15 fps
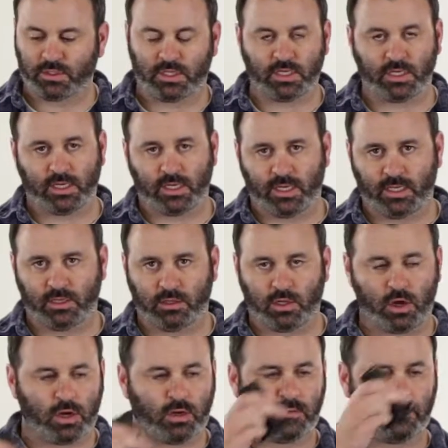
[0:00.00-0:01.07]
to get a
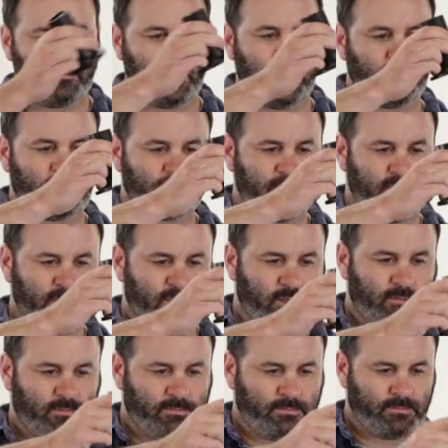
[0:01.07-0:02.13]
long bearing spacer.
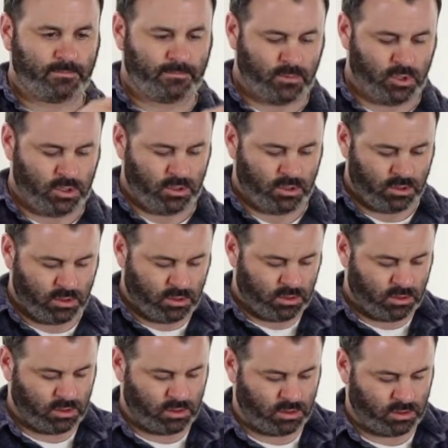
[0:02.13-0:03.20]

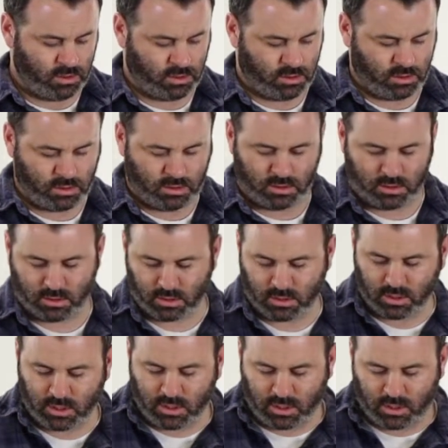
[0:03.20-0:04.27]

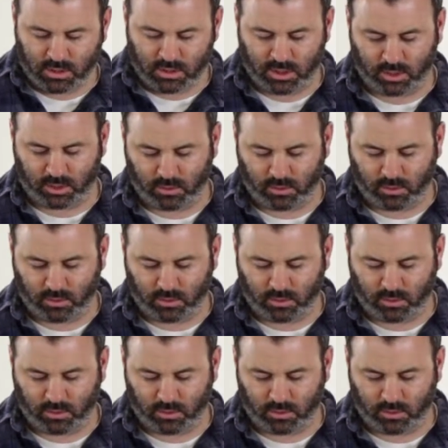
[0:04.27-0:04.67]
Then you're